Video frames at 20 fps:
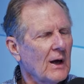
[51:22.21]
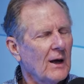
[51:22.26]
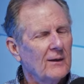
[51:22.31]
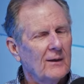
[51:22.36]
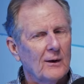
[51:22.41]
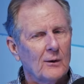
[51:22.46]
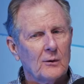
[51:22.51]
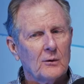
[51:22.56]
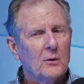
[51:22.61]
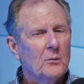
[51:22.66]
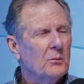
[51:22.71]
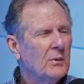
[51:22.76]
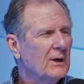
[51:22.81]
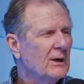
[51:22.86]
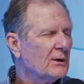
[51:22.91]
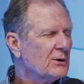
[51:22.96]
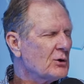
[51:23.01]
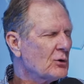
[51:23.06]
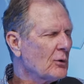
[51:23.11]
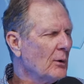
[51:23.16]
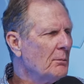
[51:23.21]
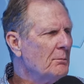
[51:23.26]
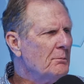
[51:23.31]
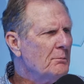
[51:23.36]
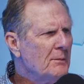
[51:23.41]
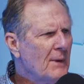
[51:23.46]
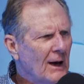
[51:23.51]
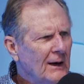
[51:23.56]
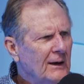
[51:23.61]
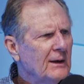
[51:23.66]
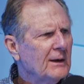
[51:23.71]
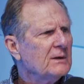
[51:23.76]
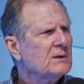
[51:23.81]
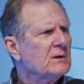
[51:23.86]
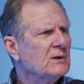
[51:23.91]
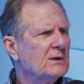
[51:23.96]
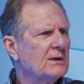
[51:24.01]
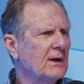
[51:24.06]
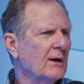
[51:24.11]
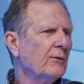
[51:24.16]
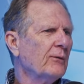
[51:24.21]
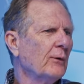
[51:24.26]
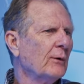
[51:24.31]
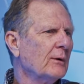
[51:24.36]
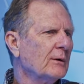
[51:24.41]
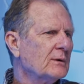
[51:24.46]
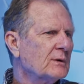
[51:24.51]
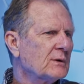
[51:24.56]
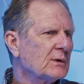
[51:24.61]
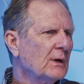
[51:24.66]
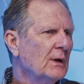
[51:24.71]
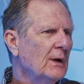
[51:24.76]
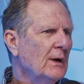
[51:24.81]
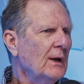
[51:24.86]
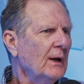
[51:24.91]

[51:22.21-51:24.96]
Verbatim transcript: And there can be a tremendous difference